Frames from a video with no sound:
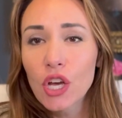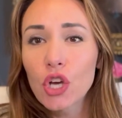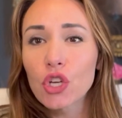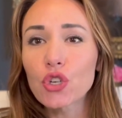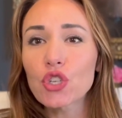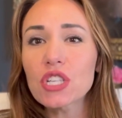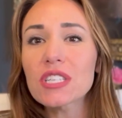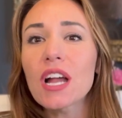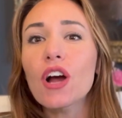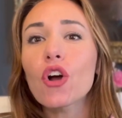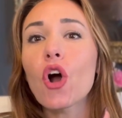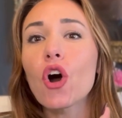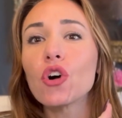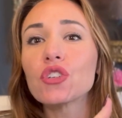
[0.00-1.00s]
You're just
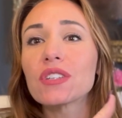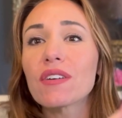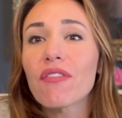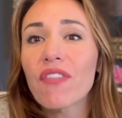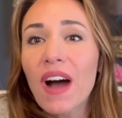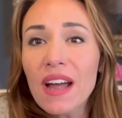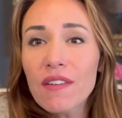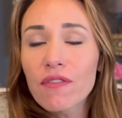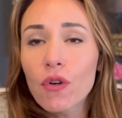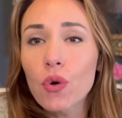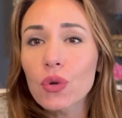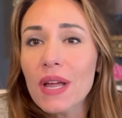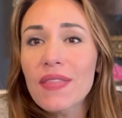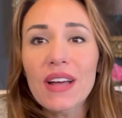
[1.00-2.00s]
not called to the
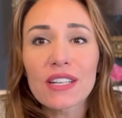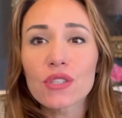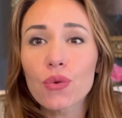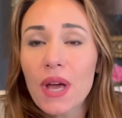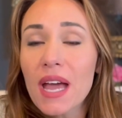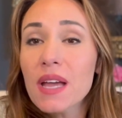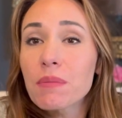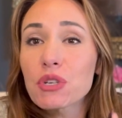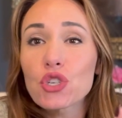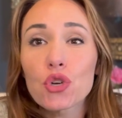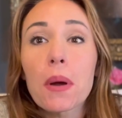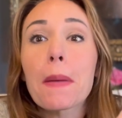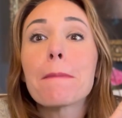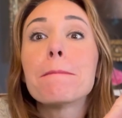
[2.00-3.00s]
fivefold, and that's okay, but
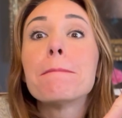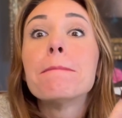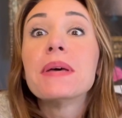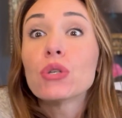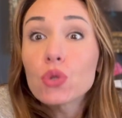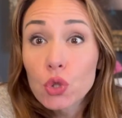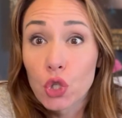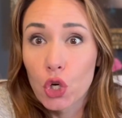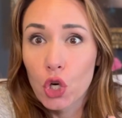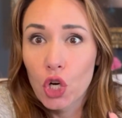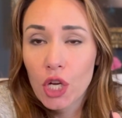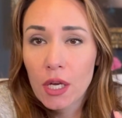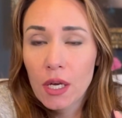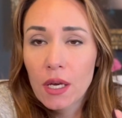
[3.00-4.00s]
you're a
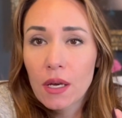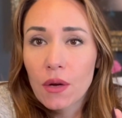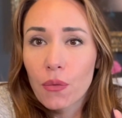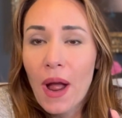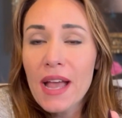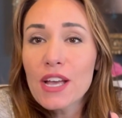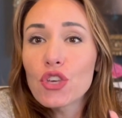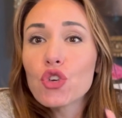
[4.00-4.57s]
builder, right?